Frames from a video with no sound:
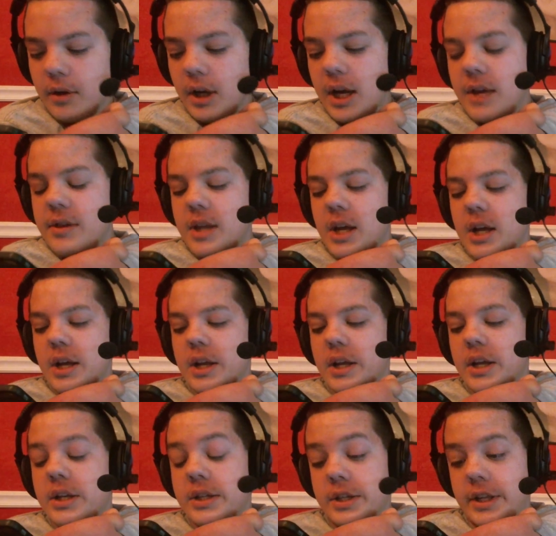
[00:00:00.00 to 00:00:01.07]
and then
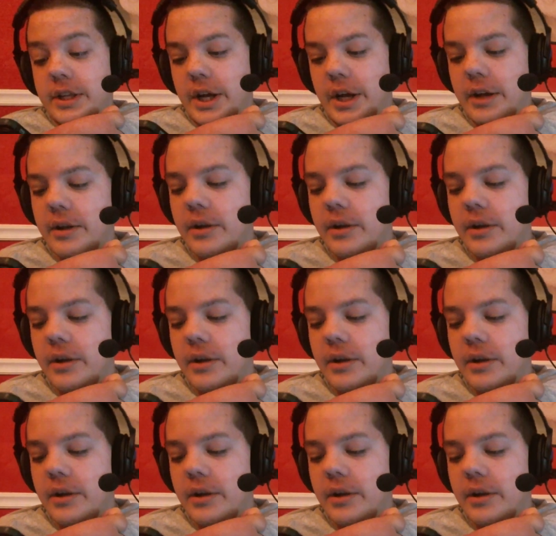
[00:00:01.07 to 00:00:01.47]
it's done.